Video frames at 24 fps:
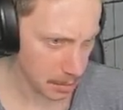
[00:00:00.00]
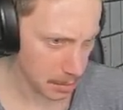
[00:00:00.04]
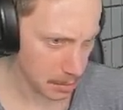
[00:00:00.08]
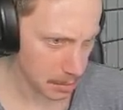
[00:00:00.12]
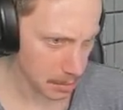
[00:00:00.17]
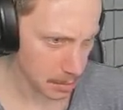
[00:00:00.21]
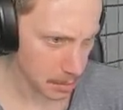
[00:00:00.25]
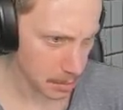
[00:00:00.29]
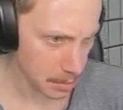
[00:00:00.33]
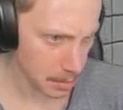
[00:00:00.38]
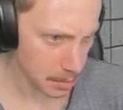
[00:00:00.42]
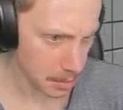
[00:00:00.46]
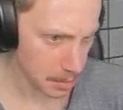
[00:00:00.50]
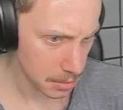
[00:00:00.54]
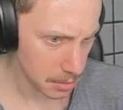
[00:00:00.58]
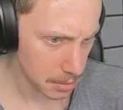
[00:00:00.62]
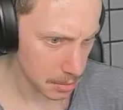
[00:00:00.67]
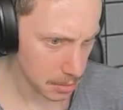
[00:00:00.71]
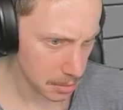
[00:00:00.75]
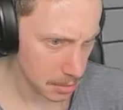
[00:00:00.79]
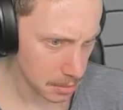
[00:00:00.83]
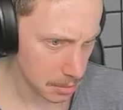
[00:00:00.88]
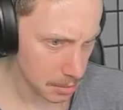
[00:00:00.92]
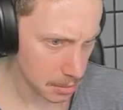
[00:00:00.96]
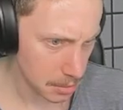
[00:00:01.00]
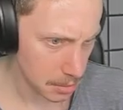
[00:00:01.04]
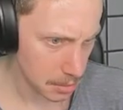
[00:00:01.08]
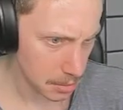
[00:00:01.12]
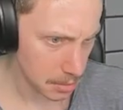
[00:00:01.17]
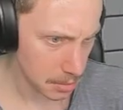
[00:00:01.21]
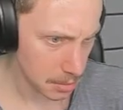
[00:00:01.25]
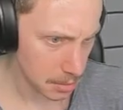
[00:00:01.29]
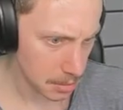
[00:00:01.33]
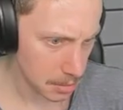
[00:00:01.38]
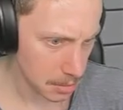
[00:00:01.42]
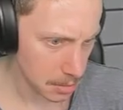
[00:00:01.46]

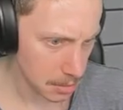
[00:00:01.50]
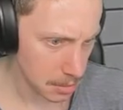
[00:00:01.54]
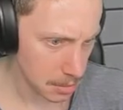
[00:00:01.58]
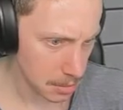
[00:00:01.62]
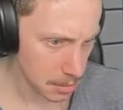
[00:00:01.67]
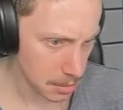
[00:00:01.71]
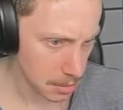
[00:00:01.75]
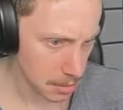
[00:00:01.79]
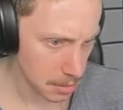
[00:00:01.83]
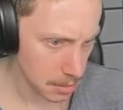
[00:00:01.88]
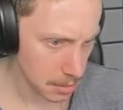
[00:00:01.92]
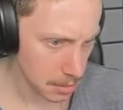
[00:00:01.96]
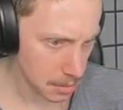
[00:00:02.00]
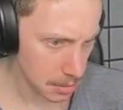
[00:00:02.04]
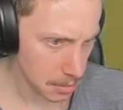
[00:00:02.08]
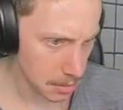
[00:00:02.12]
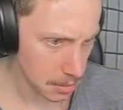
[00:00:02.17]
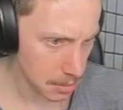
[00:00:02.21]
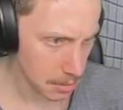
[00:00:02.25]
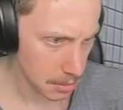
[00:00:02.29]
No one is speaking in this clip.